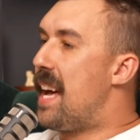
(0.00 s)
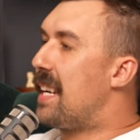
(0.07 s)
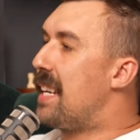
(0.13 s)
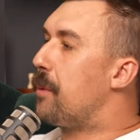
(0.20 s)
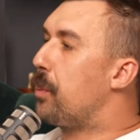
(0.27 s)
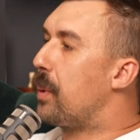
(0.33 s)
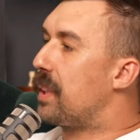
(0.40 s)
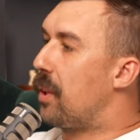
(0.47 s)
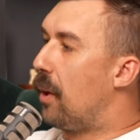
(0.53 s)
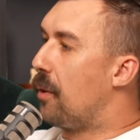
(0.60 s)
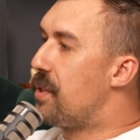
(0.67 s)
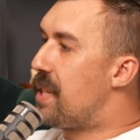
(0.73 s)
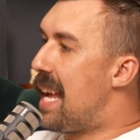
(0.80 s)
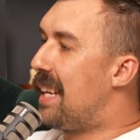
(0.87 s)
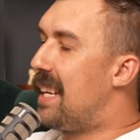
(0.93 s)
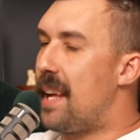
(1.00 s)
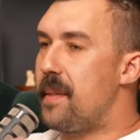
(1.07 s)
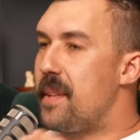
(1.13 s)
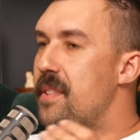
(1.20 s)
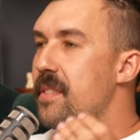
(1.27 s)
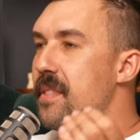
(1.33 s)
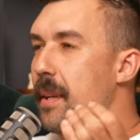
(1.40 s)
that in with content.
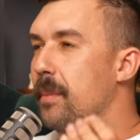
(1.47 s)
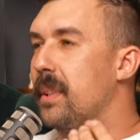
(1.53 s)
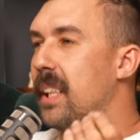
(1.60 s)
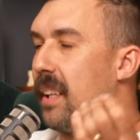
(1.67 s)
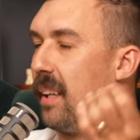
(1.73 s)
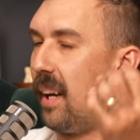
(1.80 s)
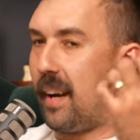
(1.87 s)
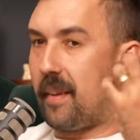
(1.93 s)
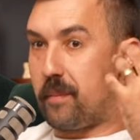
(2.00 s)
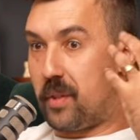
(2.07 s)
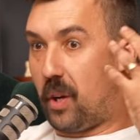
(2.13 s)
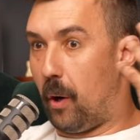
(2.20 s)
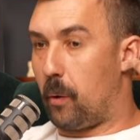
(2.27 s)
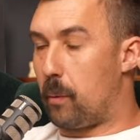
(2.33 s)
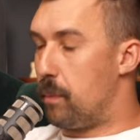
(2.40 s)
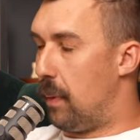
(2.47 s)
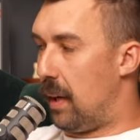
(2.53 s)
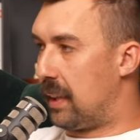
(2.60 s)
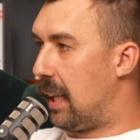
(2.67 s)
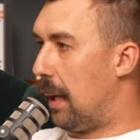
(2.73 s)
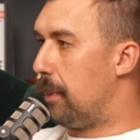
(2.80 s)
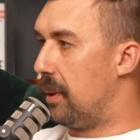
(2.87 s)
And this is something I've told
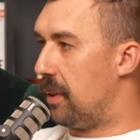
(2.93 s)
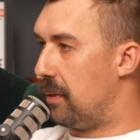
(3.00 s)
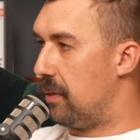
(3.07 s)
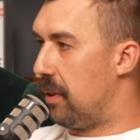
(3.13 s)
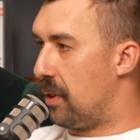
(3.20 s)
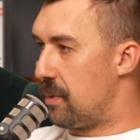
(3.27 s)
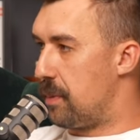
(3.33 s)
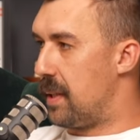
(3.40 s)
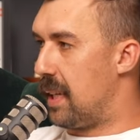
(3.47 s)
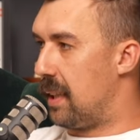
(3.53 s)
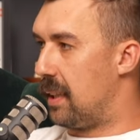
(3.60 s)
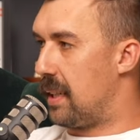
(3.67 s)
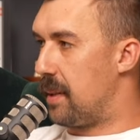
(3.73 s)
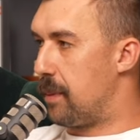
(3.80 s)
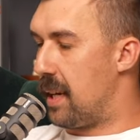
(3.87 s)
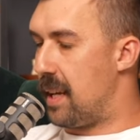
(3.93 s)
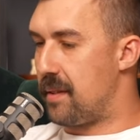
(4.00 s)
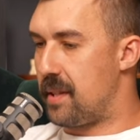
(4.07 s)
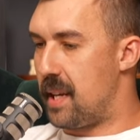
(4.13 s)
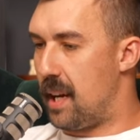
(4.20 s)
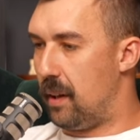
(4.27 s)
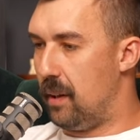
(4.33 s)
a couple of hospitality
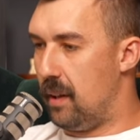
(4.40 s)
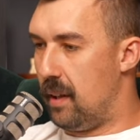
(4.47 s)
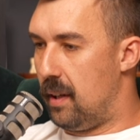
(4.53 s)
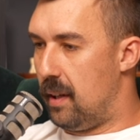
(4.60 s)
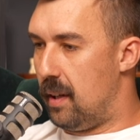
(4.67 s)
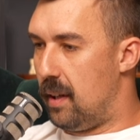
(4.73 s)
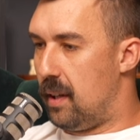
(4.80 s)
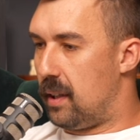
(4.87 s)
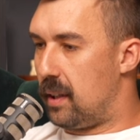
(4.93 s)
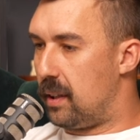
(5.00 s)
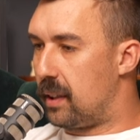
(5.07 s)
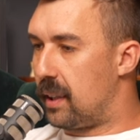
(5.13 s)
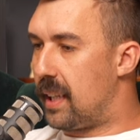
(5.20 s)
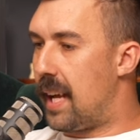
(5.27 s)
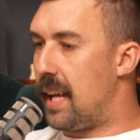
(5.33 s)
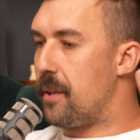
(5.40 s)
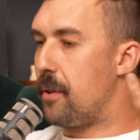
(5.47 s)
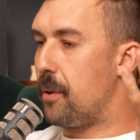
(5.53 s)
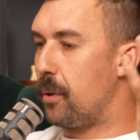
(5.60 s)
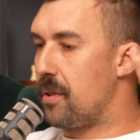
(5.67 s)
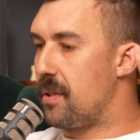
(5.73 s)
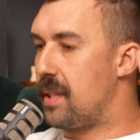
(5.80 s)
brands now.
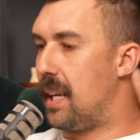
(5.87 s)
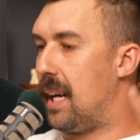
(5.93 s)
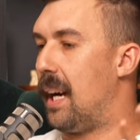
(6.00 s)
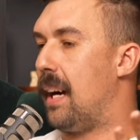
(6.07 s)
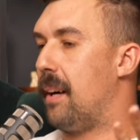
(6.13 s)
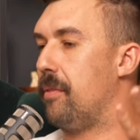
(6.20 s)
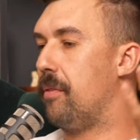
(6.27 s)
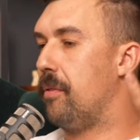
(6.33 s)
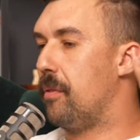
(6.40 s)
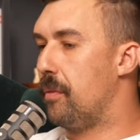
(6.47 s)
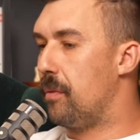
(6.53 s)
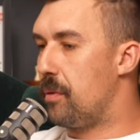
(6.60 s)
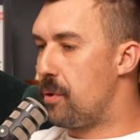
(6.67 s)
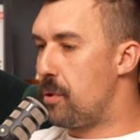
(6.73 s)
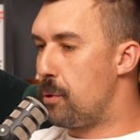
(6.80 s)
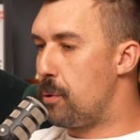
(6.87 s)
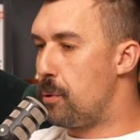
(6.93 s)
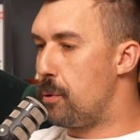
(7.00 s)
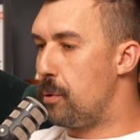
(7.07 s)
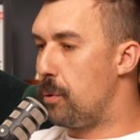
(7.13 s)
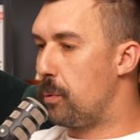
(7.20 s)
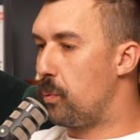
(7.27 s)
Get your staff
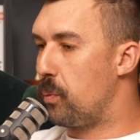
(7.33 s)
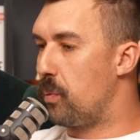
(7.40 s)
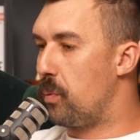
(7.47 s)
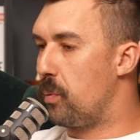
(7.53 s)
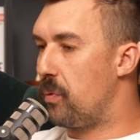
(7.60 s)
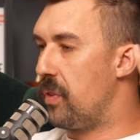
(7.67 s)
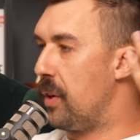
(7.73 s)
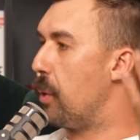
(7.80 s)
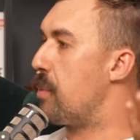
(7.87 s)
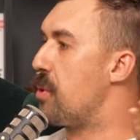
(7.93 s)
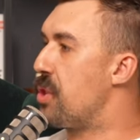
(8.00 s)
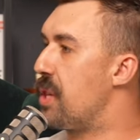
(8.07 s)
to film